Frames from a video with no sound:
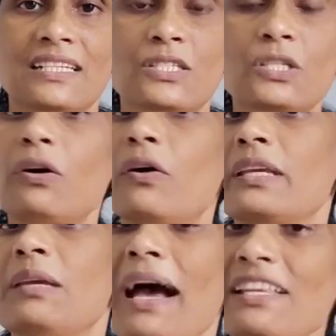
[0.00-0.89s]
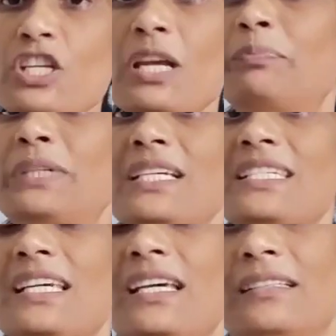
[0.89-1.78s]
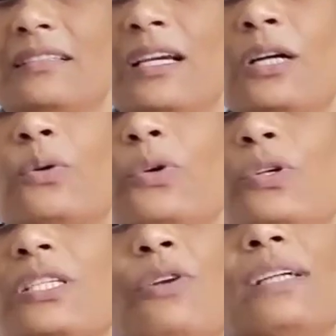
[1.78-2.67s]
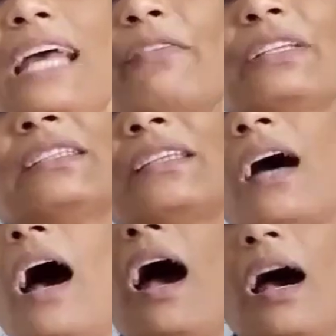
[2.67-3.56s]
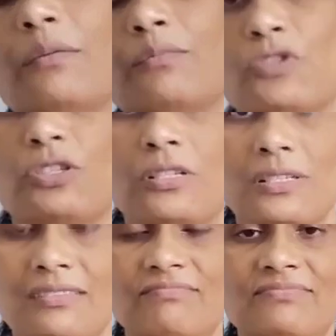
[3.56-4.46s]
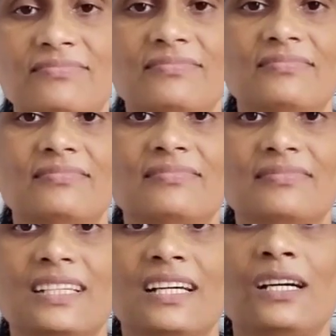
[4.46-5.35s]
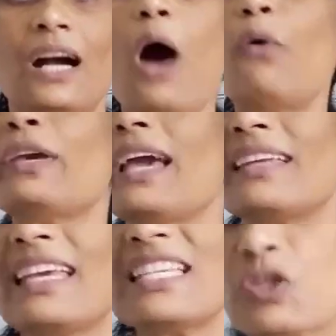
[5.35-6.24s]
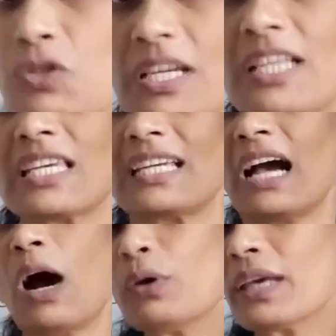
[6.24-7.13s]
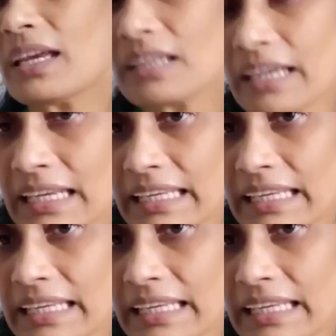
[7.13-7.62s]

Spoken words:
So imagine a person who is not having the arms. How can he stretch and how can he